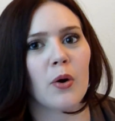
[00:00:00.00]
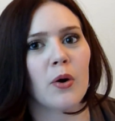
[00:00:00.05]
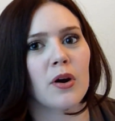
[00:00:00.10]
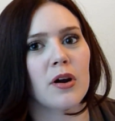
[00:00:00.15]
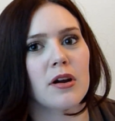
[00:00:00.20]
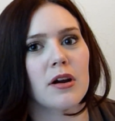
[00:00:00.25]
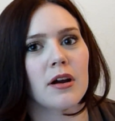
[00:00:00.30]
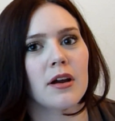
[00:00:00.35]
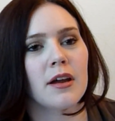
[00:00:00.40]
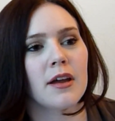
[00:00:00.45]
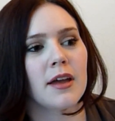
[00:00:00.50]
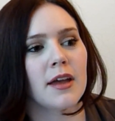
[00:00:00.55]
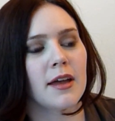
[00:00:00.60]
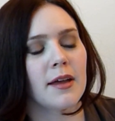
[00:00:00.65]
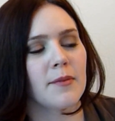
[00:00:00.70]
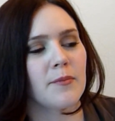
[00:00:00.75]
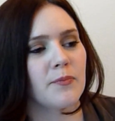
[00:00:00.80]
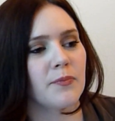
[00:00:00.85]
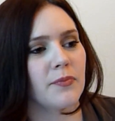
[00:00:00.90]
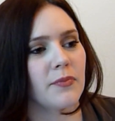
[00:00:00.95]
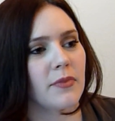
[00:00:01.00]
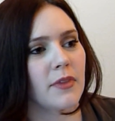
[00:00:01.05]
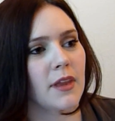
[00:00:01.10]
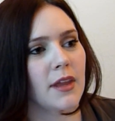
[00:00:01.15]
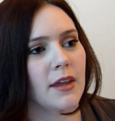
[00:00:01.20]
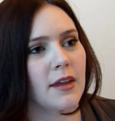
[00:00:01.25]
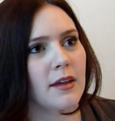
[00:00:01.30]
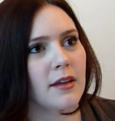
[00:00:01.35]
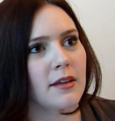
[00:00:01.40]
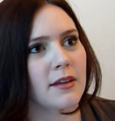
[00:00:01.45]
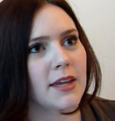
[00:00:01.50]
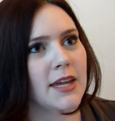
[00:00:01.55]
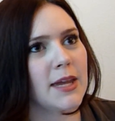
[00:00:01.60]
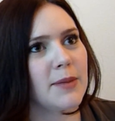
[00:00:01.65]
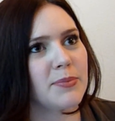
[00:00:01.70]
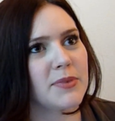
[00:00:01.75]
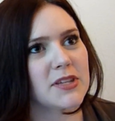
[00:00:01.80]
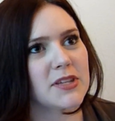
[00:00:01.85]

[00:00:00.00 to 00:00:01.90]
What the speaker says: or keep